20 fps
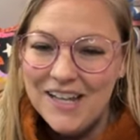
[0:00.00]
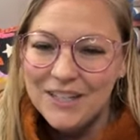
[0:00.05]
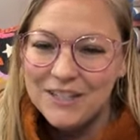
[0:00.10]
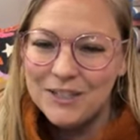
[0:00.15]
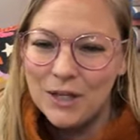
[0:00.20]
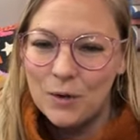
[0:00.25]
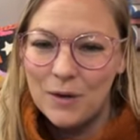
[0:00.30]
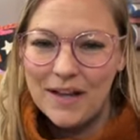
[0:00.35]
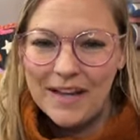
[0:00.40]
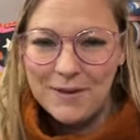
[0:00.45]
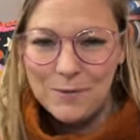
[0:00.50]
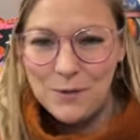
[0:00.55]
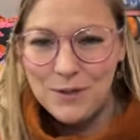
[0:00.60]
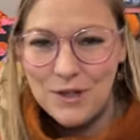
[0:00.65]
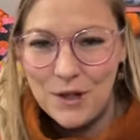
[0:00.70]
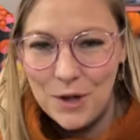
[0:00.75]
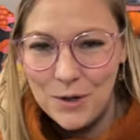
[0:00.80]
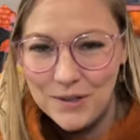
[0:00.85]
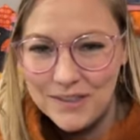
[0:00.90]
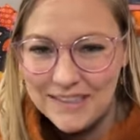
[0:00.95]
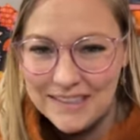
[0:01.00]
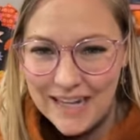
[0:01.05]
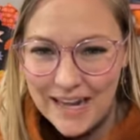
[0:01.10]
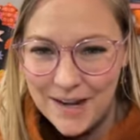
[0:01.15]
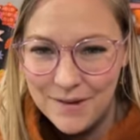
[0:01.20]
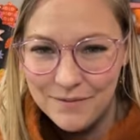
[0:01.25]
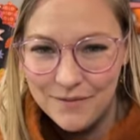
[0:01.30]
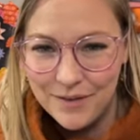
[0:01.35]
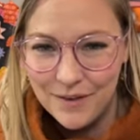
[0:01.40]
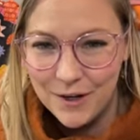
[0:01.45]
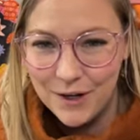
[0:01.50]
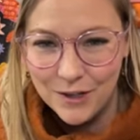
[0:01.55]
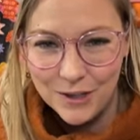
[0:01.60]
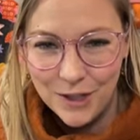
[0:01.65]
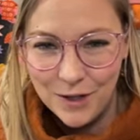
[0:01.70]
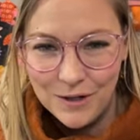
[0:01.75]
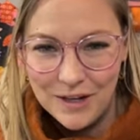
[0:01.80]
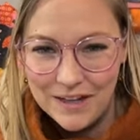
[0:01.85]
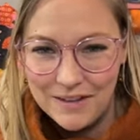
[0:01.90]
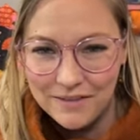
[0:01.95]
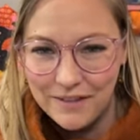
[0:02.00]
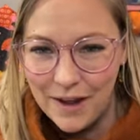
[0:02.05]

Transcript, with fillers: So it will go the same for loading